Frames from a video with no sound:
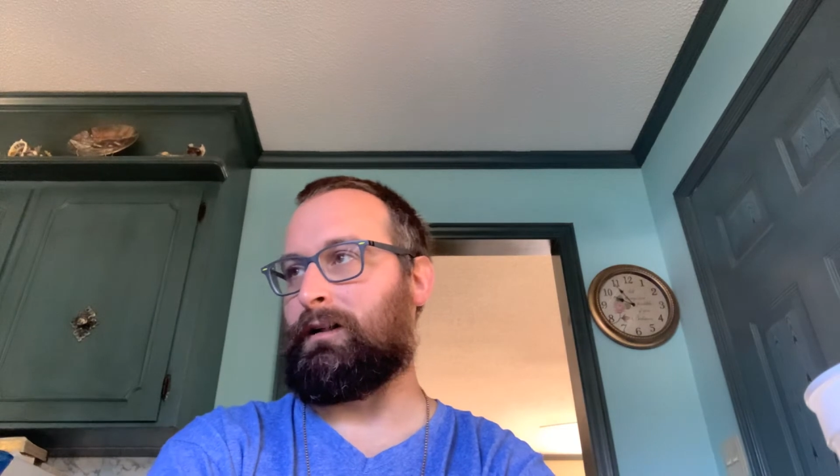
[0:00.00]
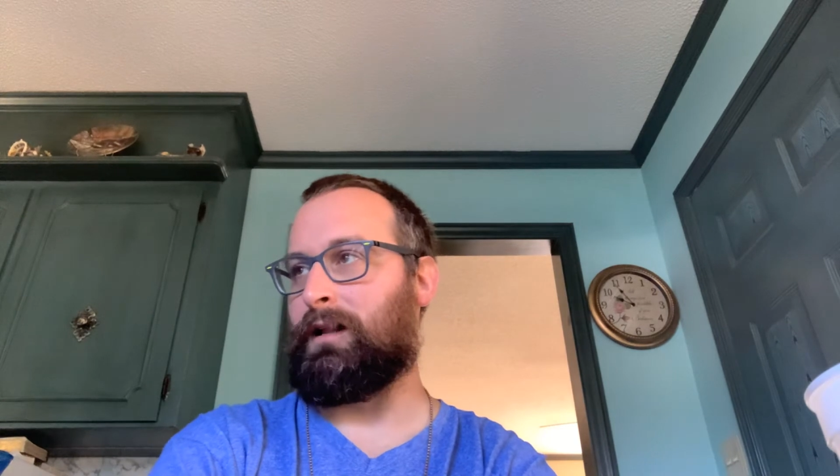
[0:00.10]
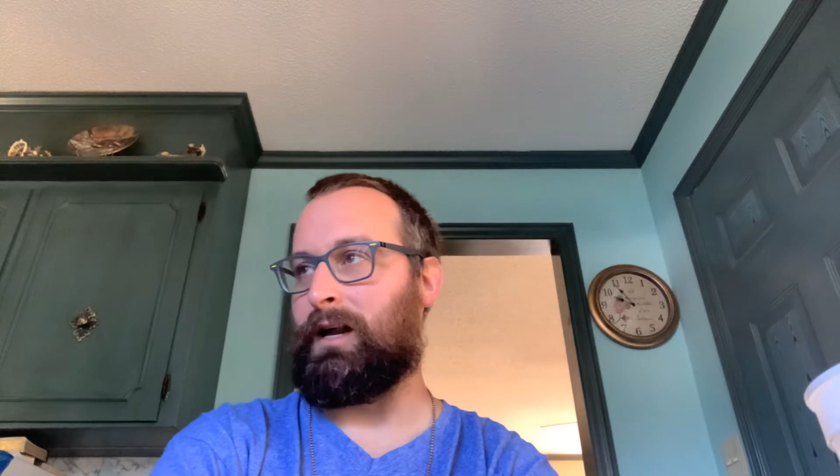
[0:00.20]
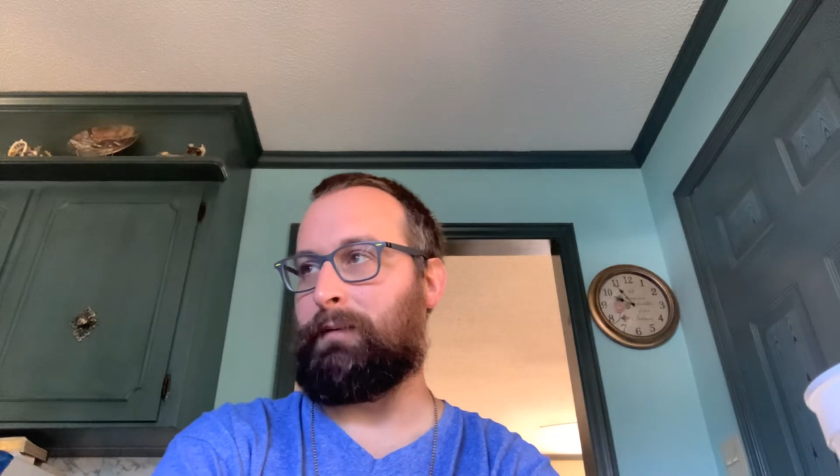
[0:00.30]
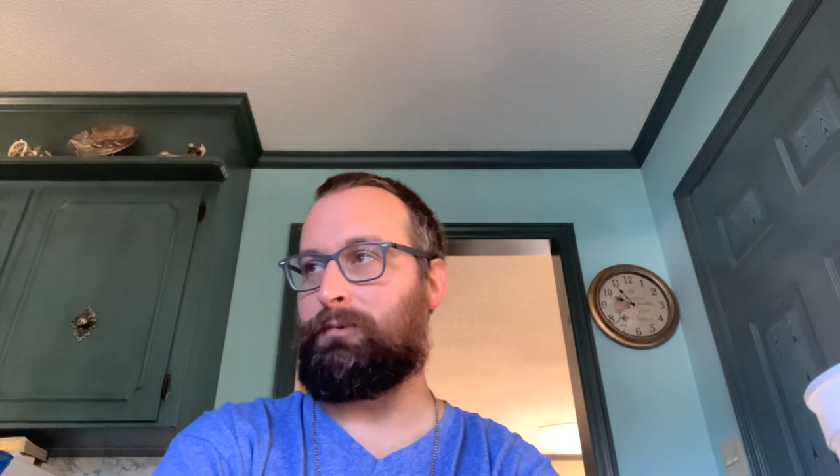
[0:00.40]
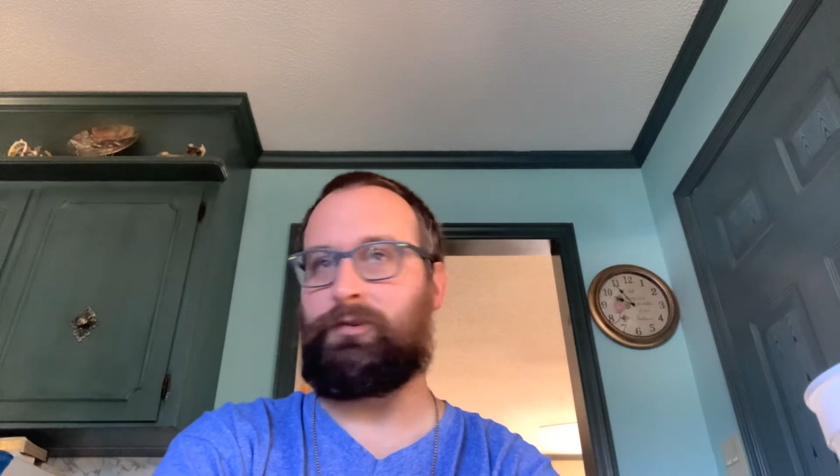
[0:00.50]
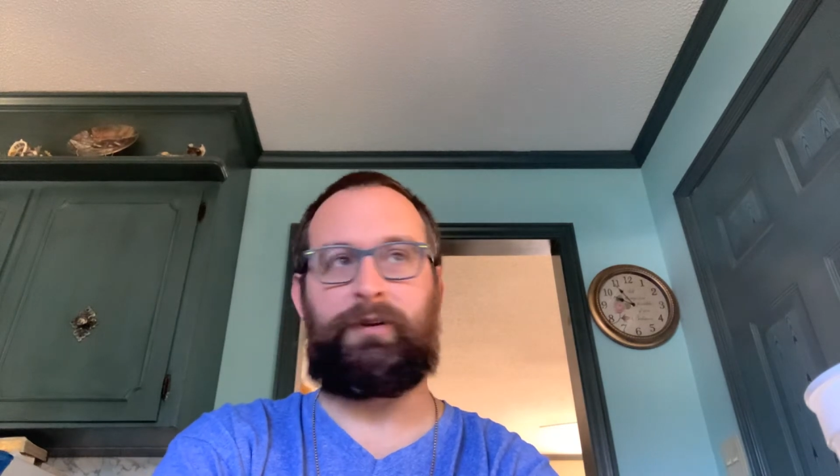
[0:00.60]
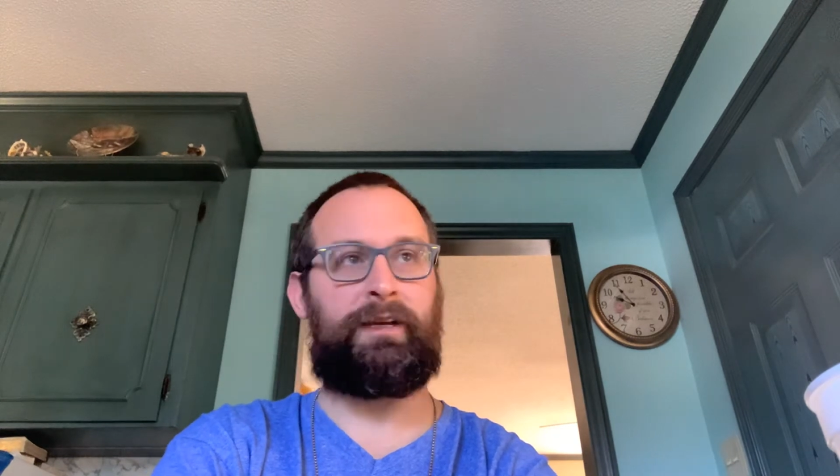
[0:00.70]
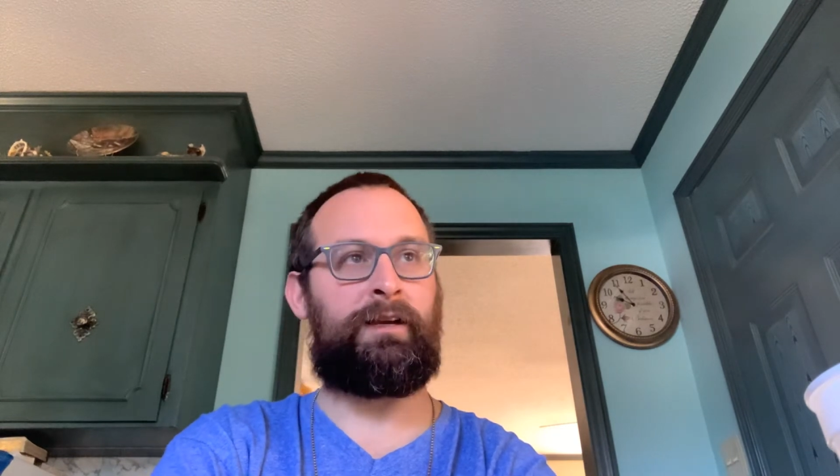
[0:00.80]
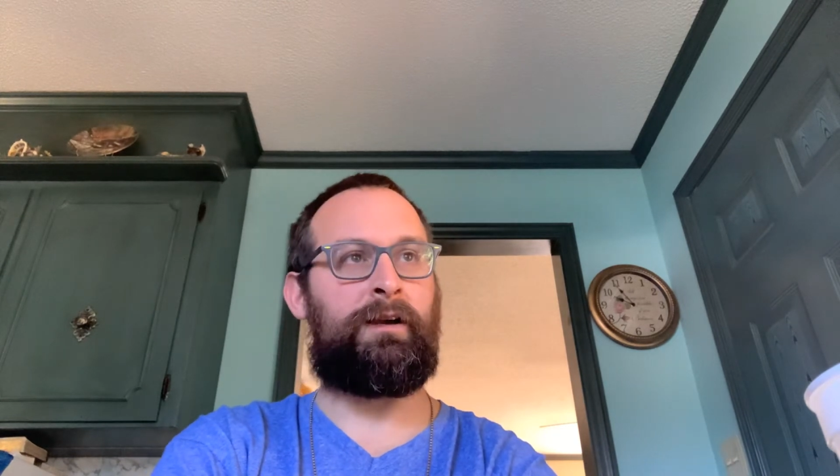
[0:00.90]
lime
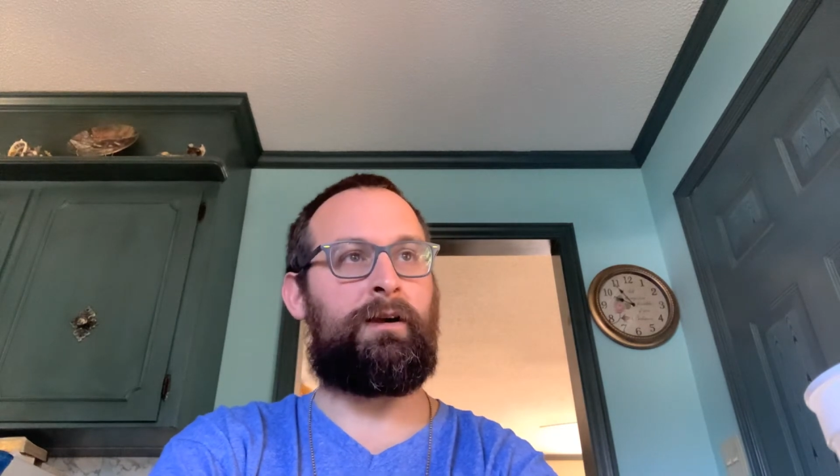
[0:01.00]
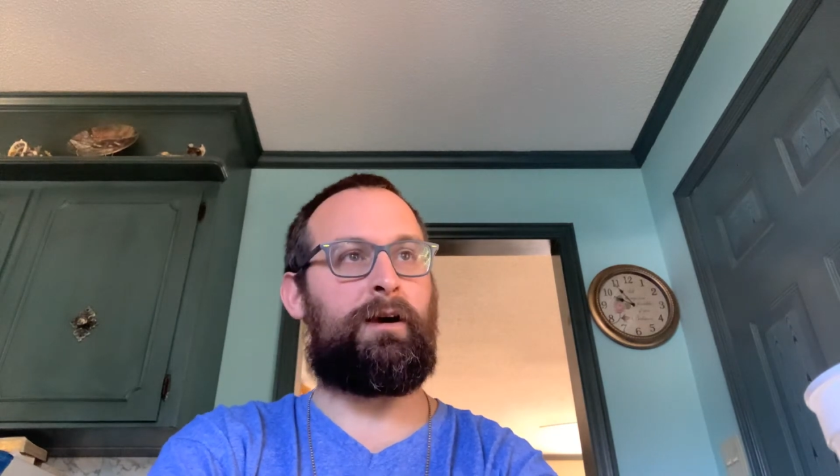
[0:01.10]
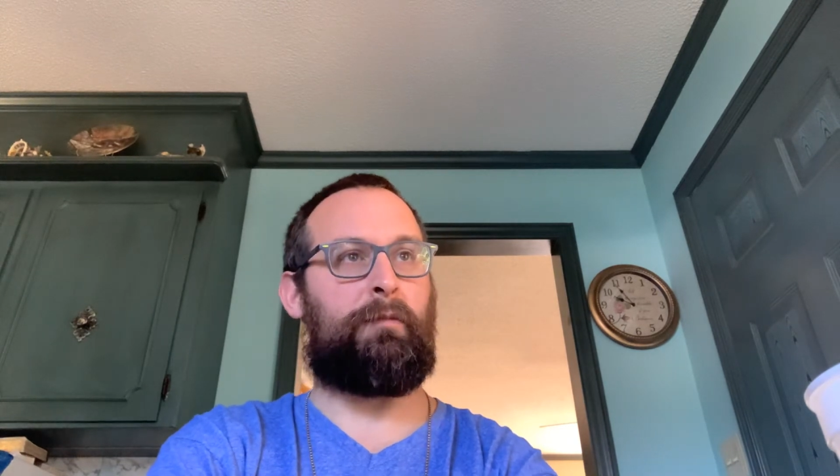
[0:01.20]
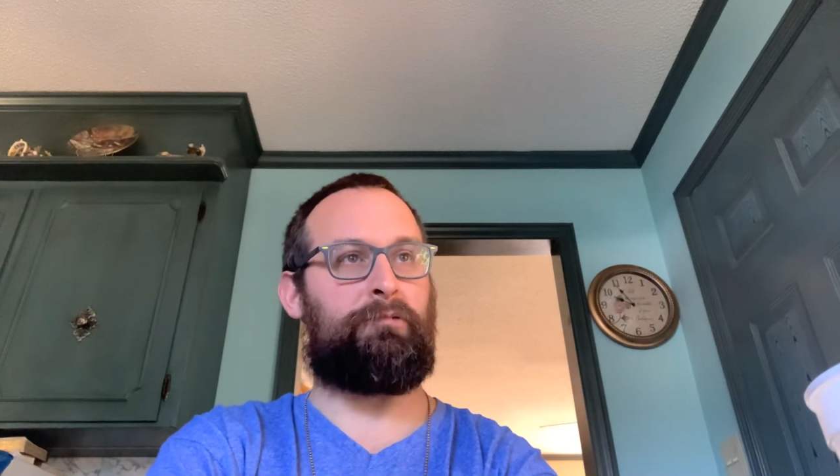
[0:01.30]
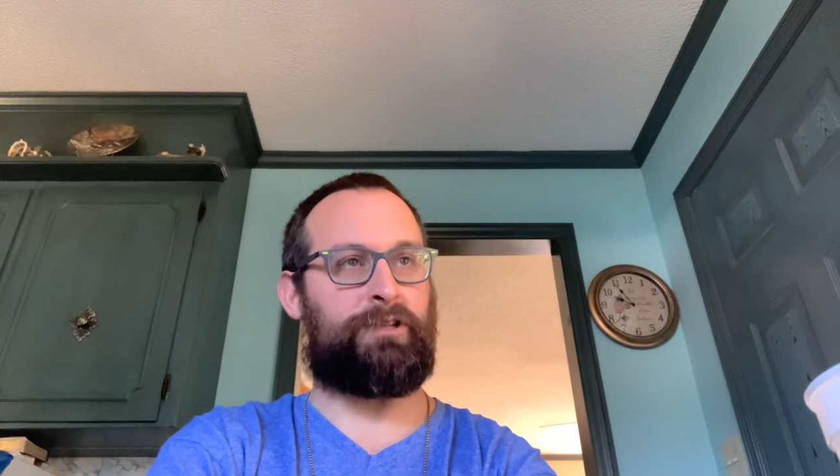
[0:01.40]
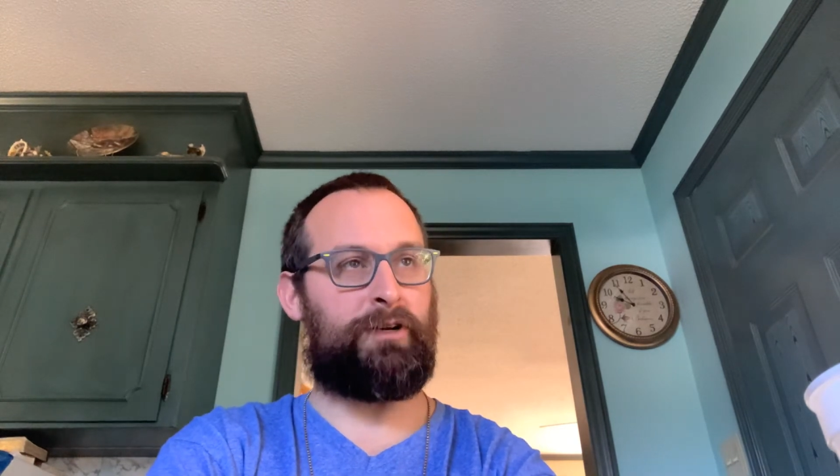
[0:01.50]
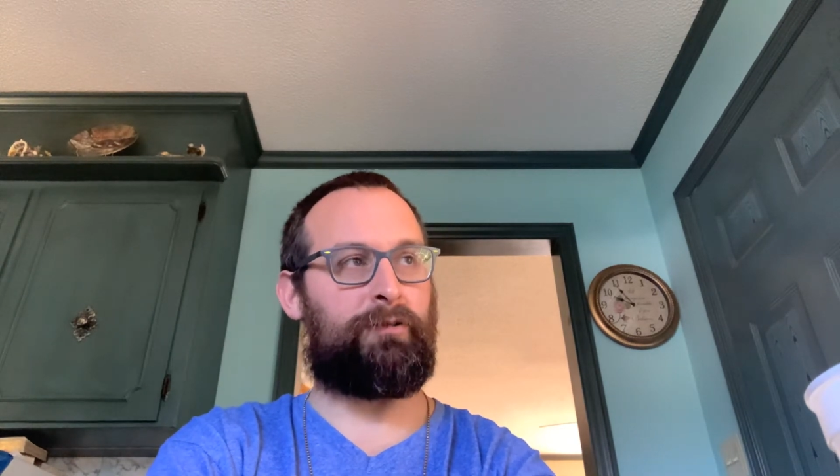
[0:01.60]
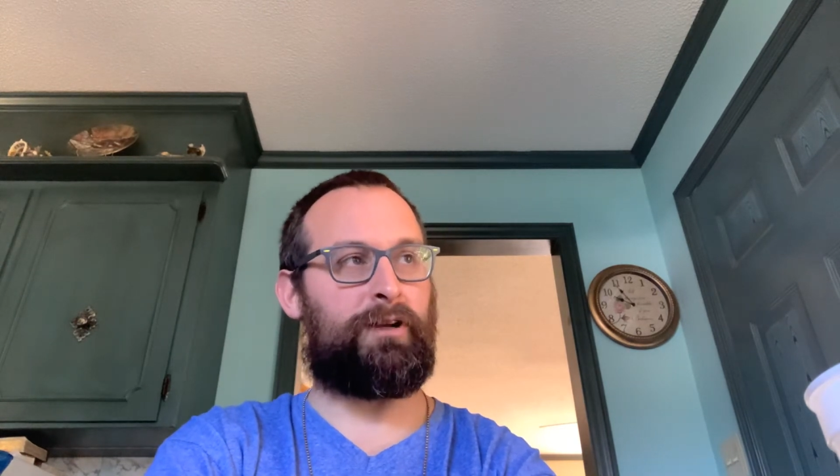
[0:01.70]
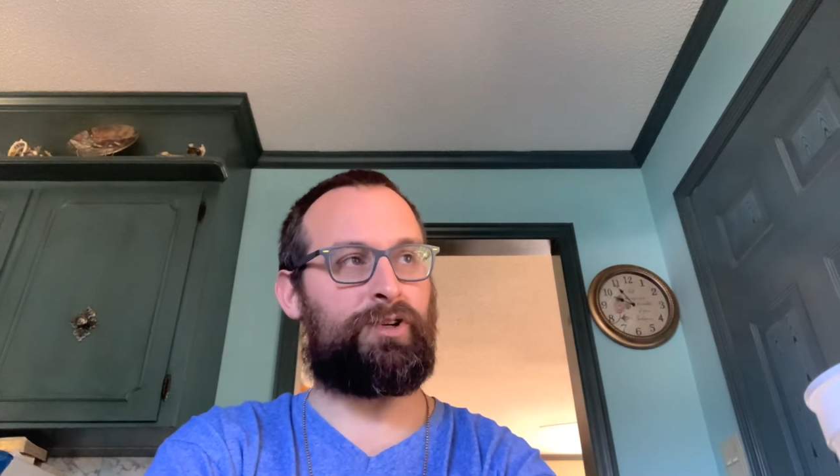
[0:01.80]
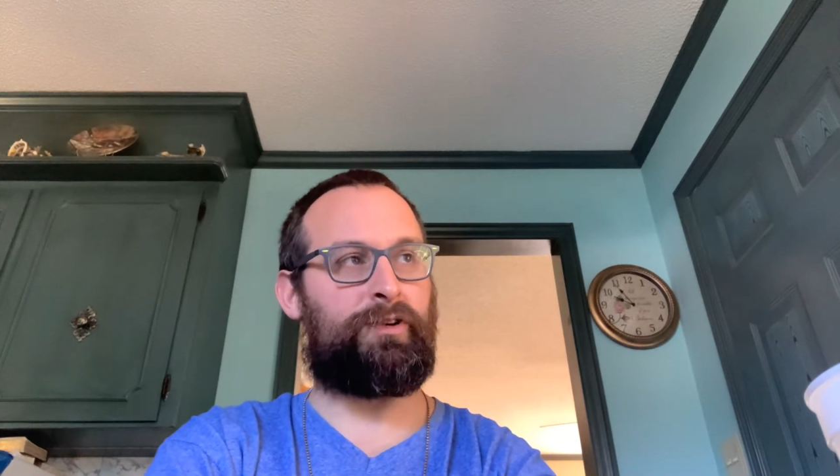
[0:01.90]
tree, a Brazil
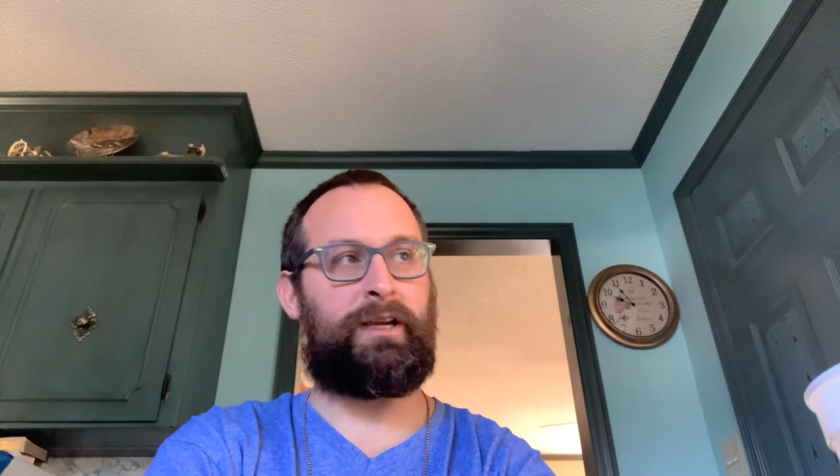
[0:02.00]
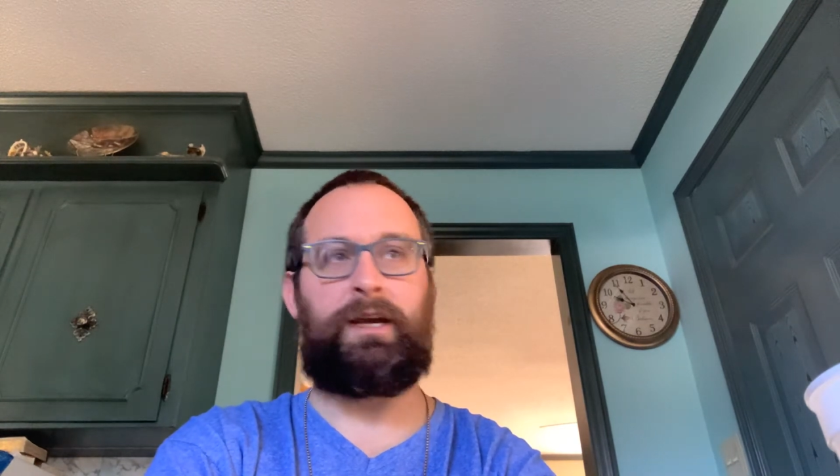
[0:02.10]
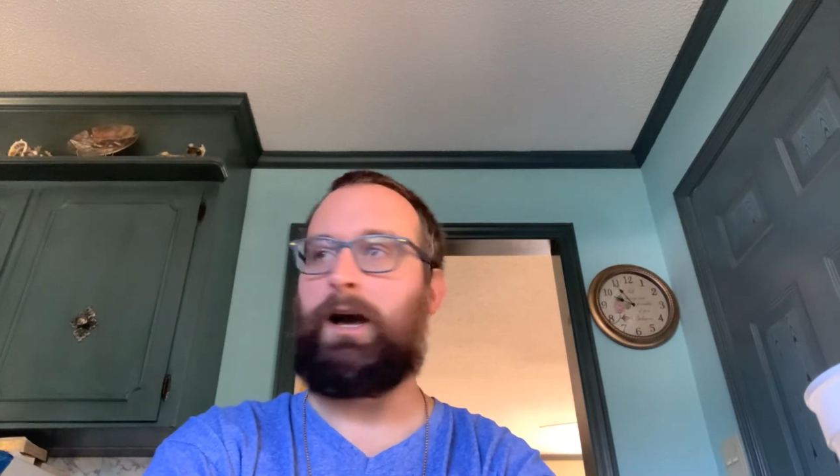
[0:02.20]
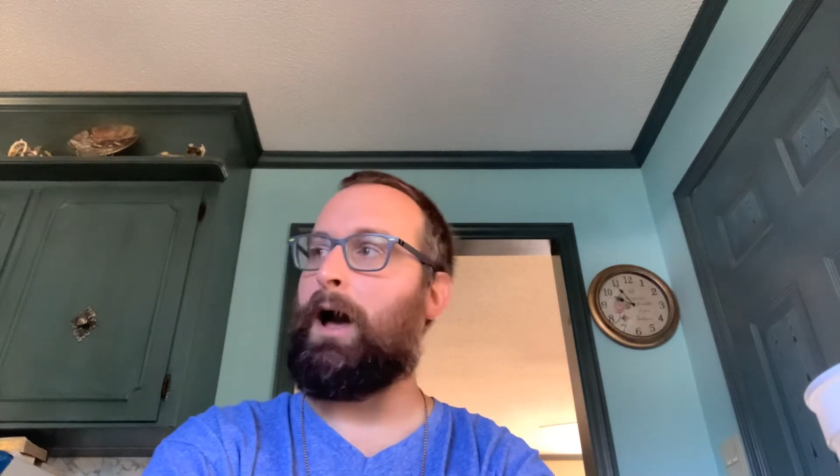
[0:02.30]
nut tree,